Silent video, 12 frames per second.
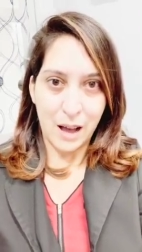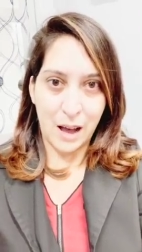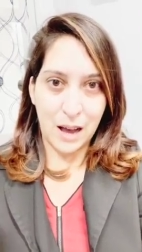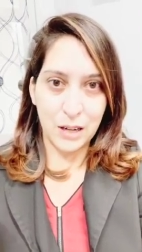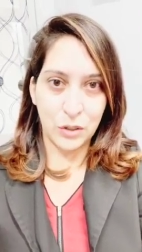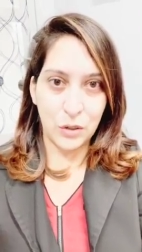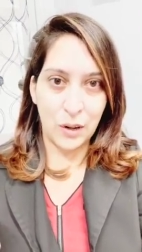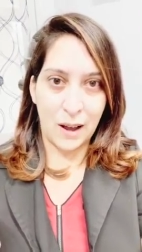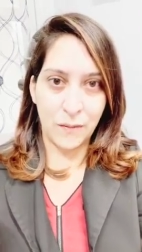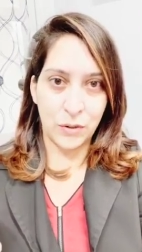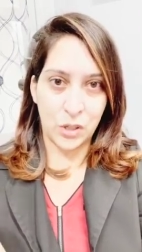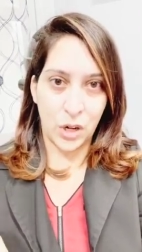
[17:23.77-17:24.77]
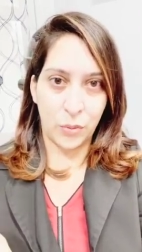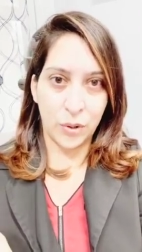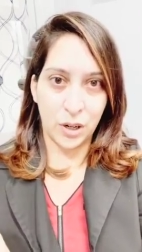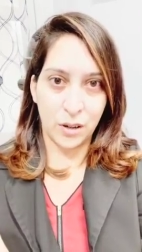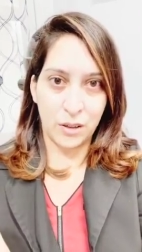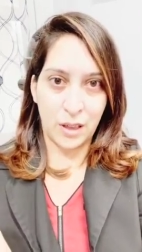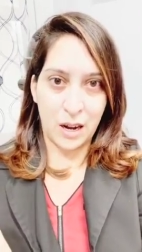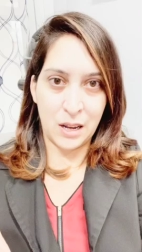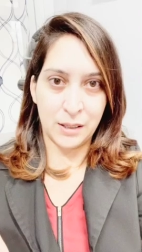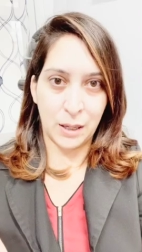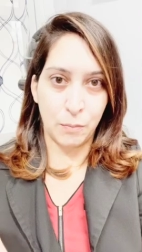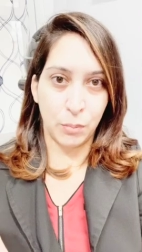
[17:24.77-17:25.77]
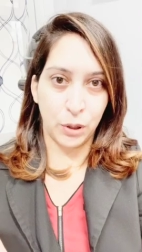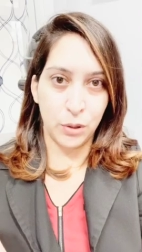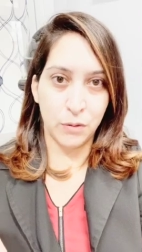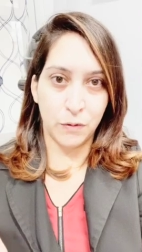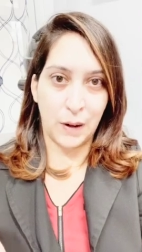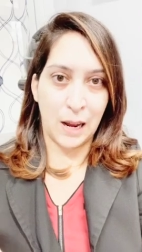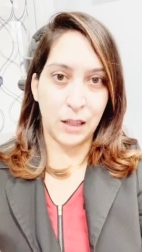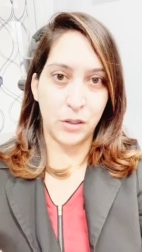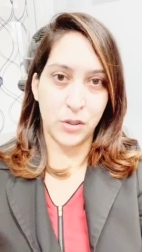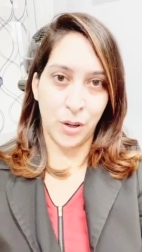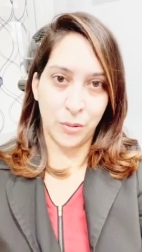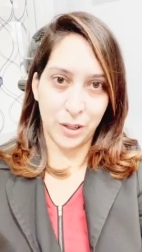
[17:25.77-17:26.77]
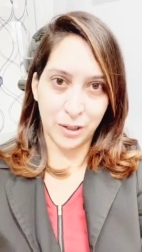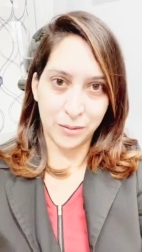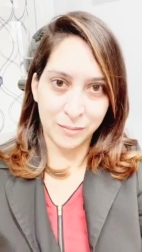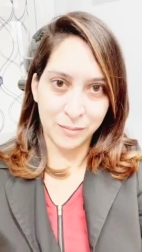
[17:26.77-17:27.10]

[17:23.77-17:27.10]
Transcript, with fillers: I do have a toner that is a blue-violet toner.